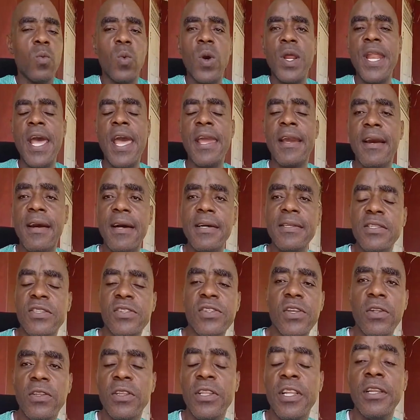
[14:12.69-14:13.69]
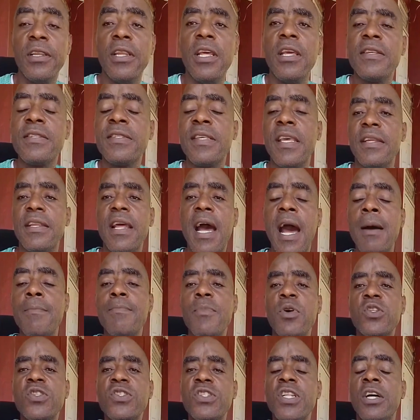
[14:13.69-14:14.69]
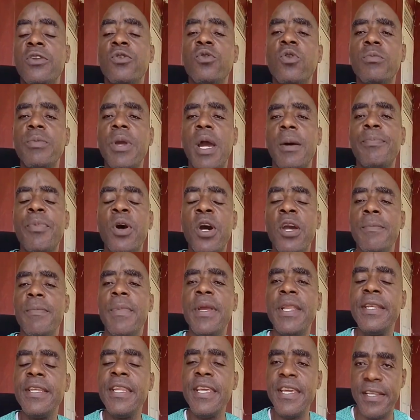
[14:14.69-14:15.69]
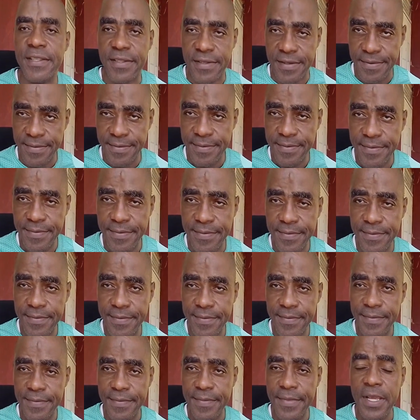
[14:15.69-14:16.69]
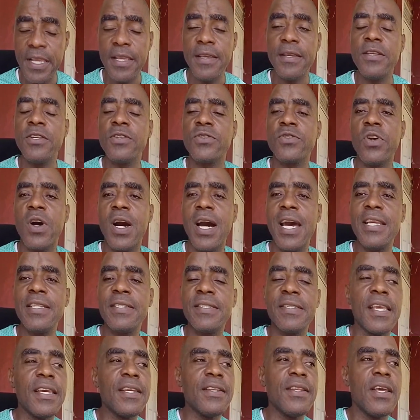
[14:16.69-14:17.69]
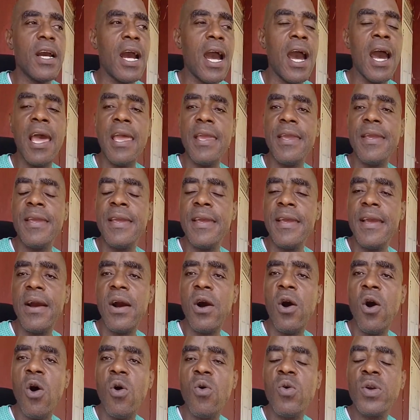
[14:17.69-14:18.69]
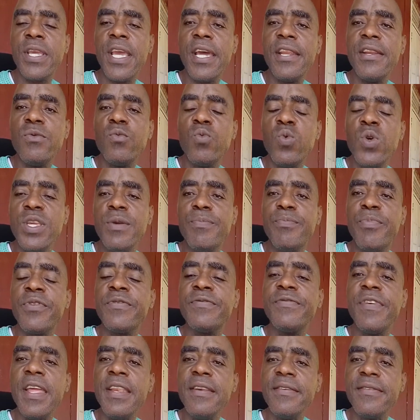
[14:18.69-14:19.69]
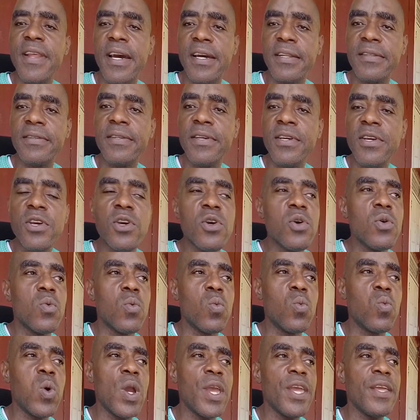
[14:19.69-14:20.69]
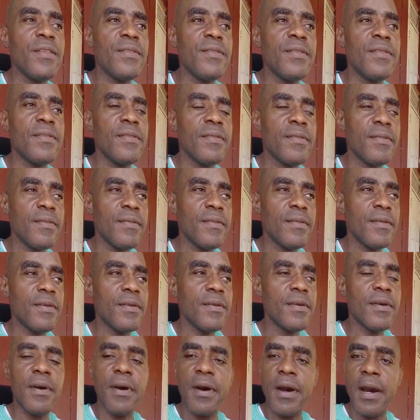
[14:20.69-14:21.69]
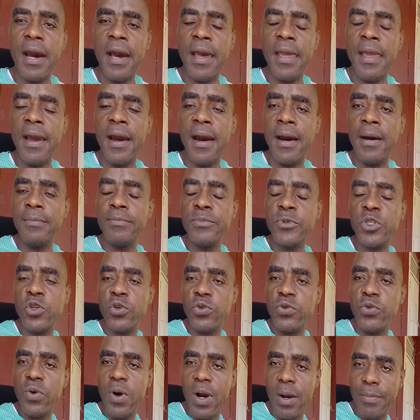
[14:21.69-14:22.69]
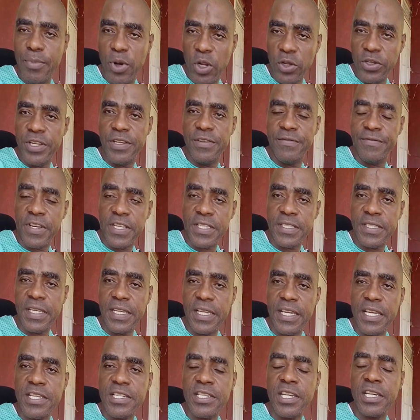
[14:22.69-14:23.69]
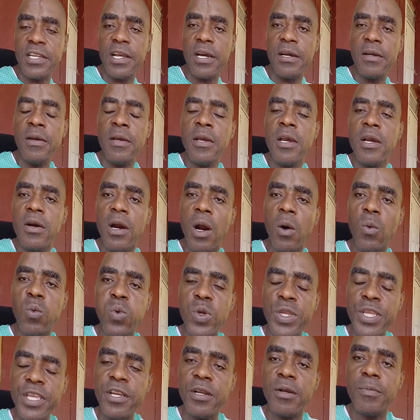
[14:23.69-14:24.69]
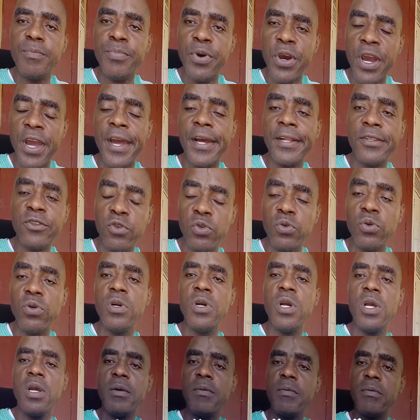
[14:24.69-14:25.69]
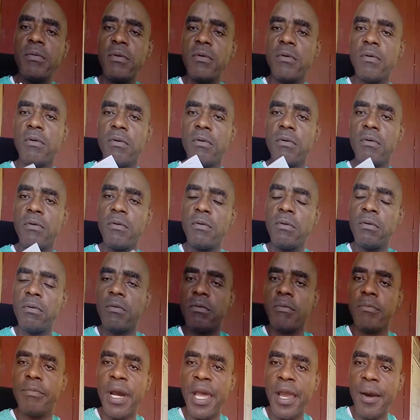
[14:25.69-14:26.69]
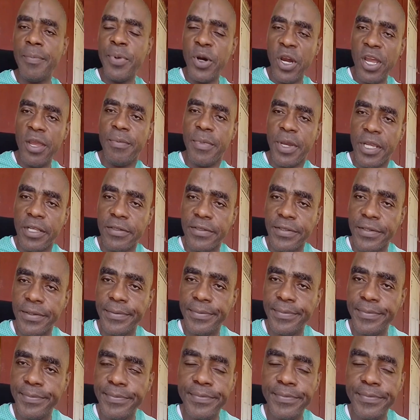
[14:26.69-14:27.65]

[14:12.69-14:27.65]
When I consult them, they said I must not know my appointment date. So I said, how can we prevent that when I am to do a blood investigation a week prior to my appointment?